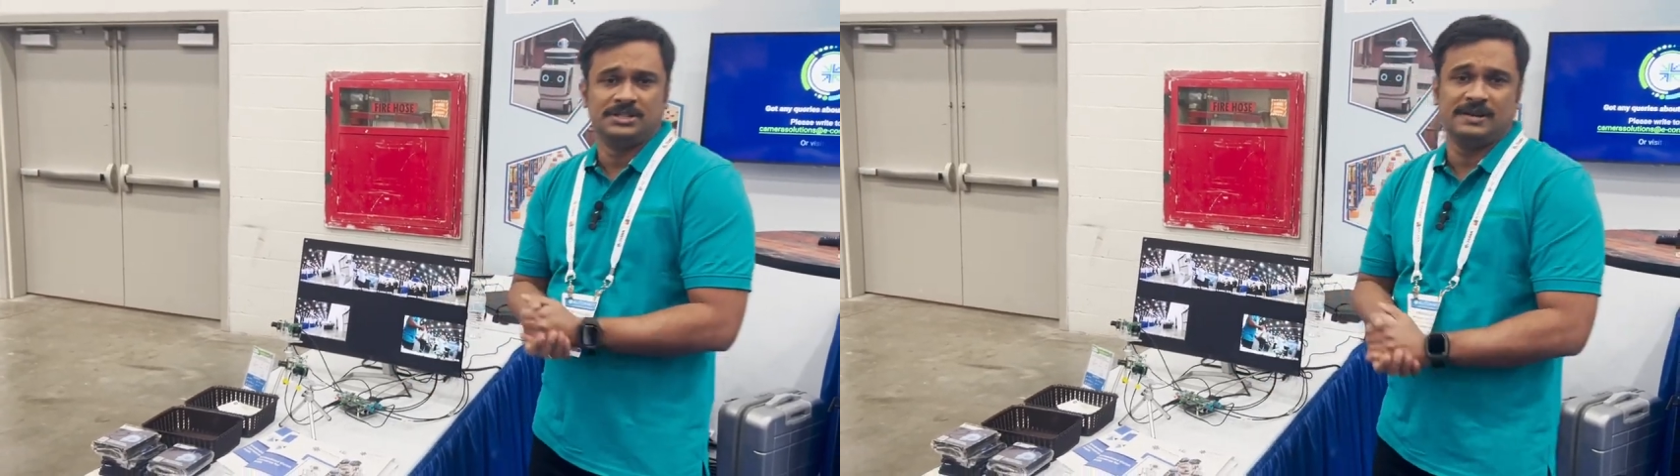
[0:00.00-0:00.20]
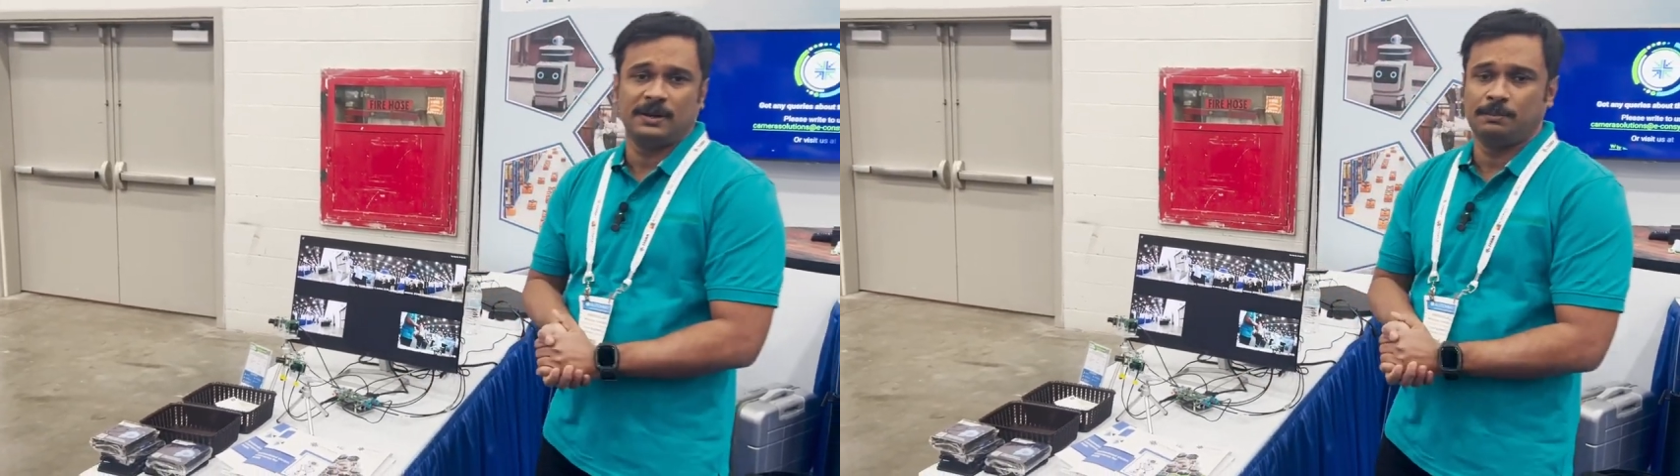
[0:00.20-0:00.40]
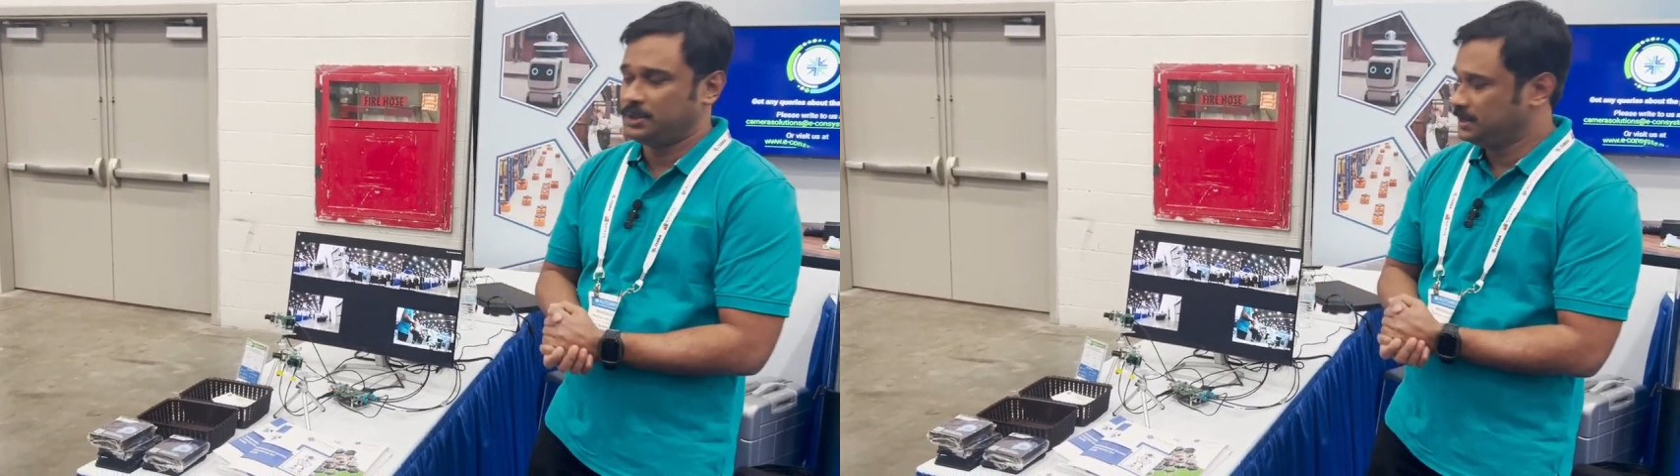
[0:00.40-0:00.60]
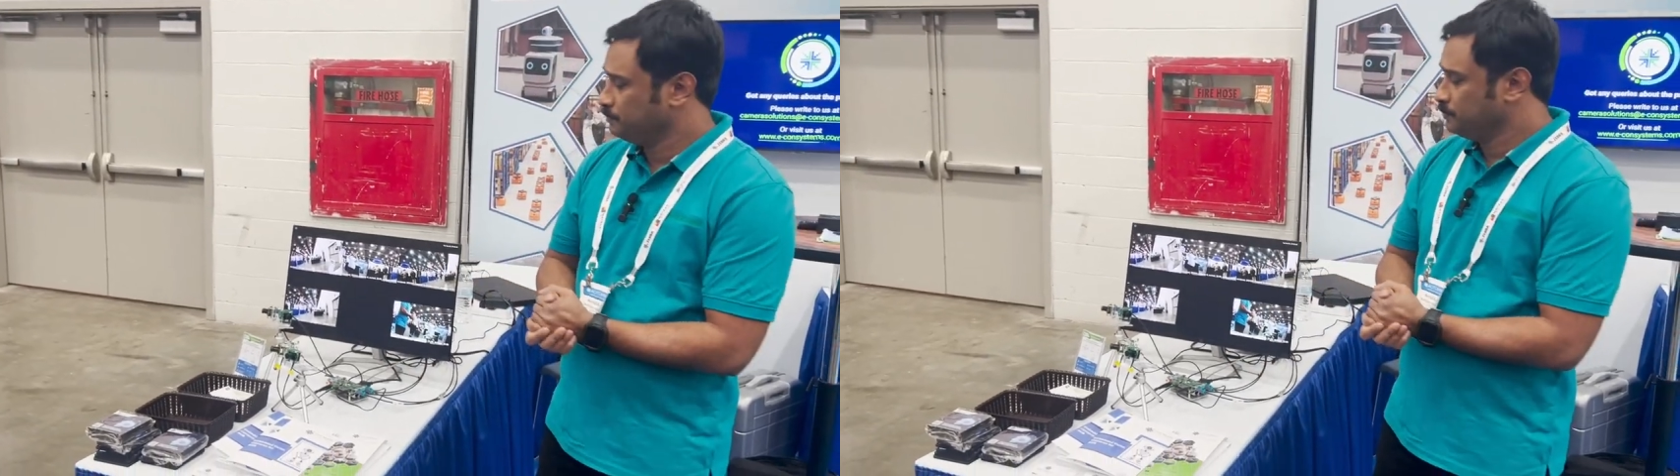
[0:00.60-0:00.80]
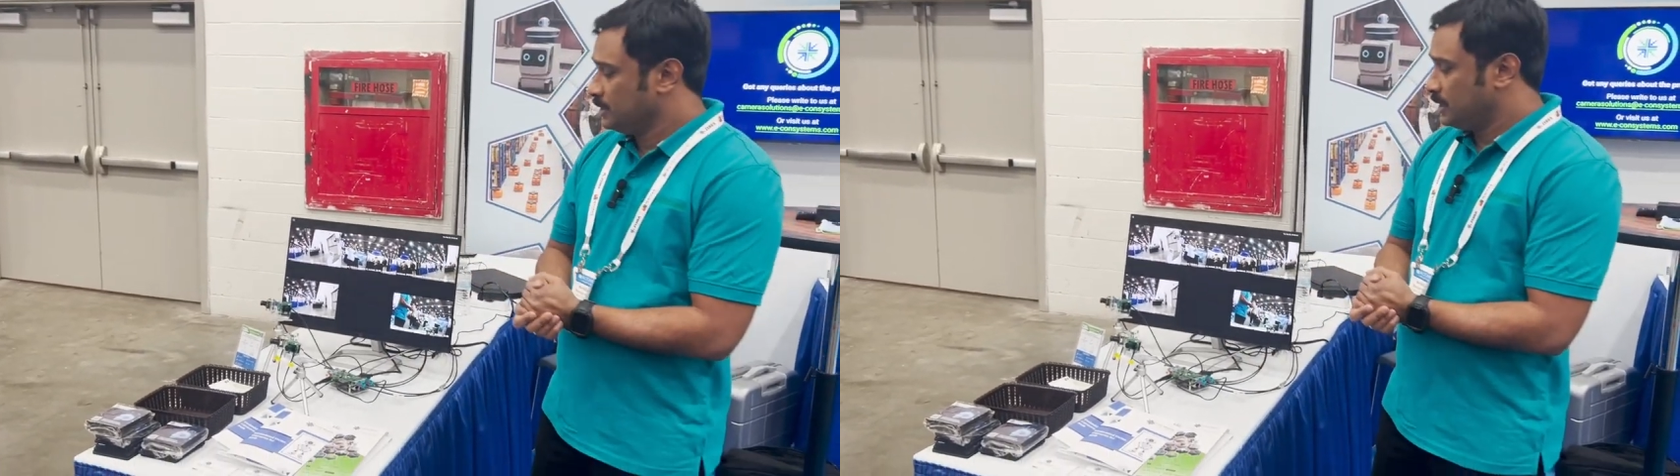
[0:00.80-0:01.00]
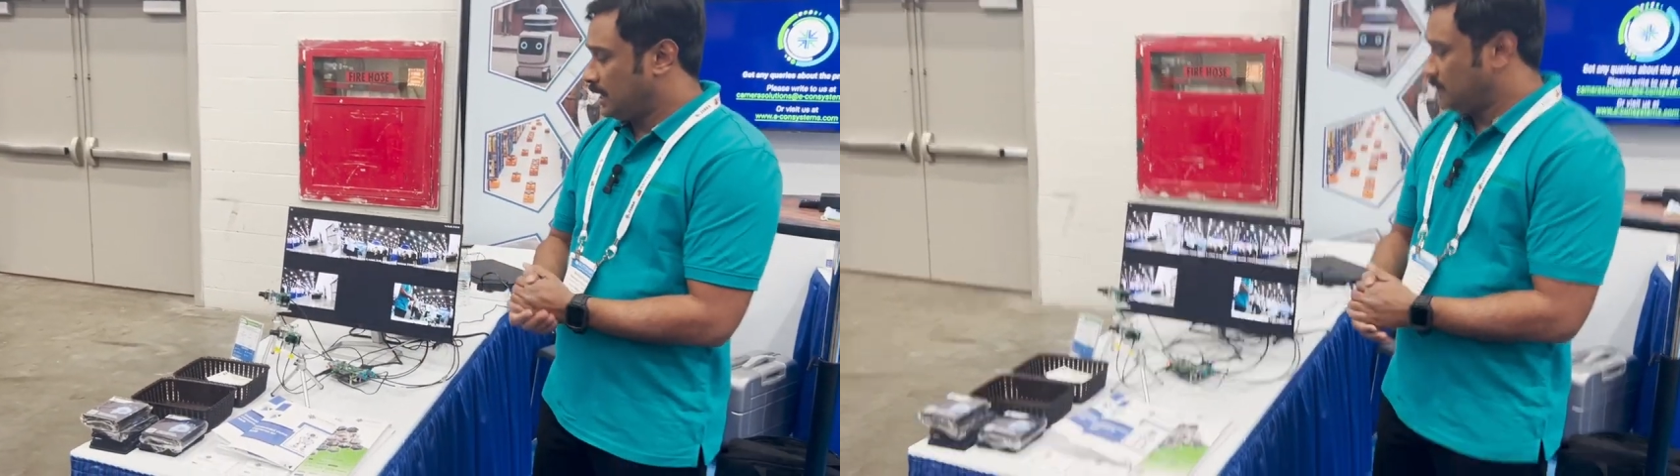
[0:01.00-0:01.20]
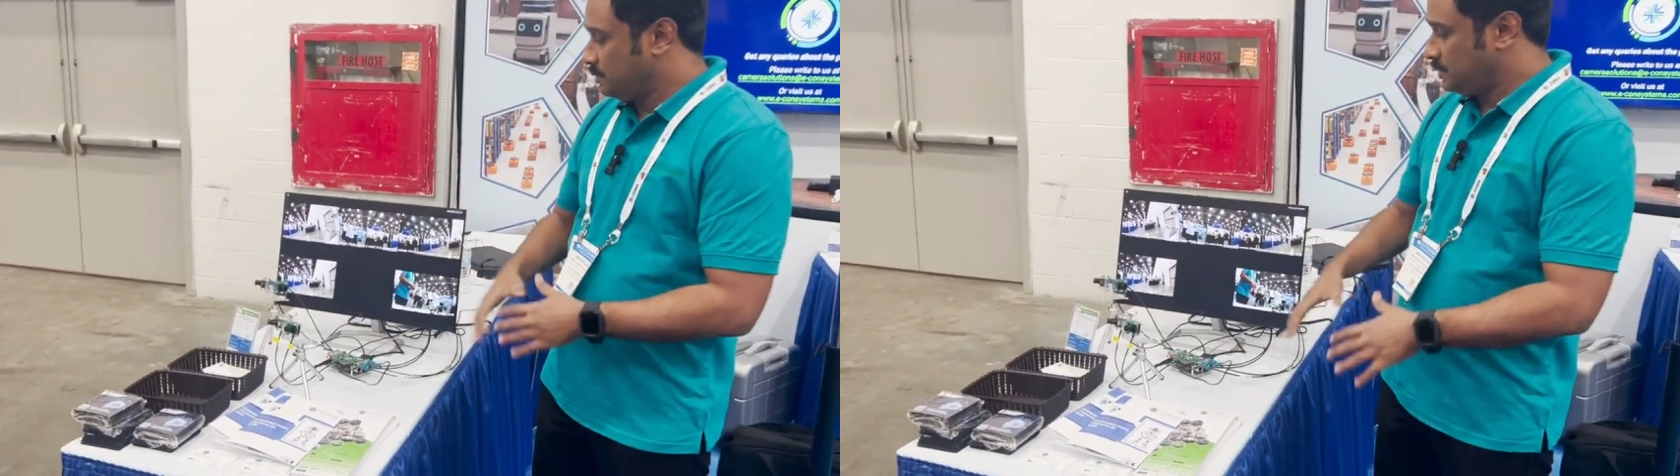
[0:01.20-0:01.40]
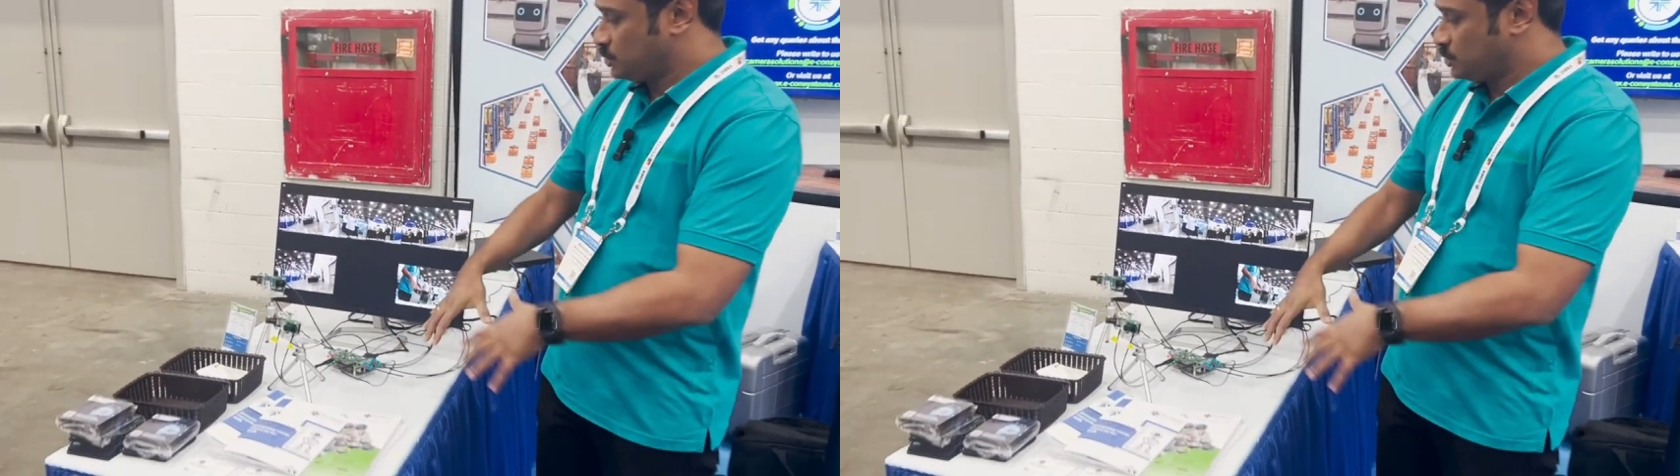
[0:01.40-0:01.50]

development and we were